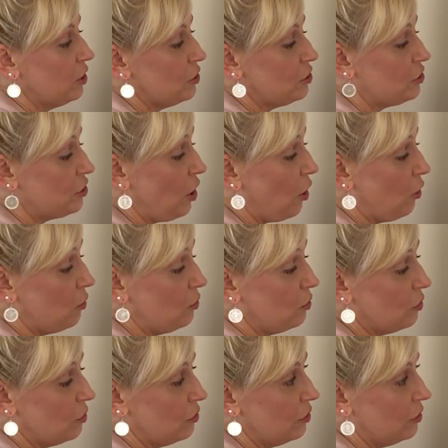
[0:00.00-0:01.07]

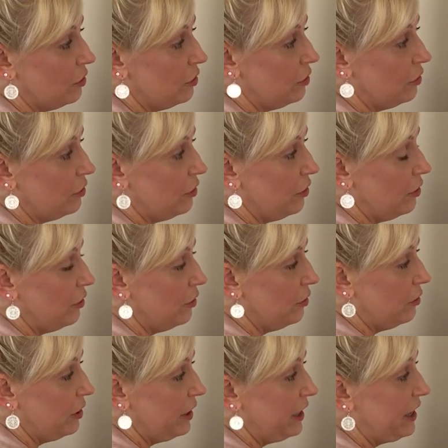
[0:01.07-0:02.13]
So,
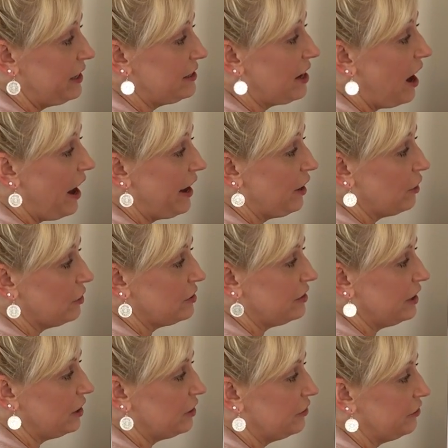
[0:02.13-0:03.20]
his higher
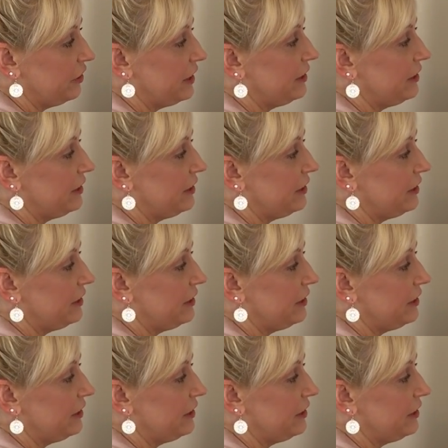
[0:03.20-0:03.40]
self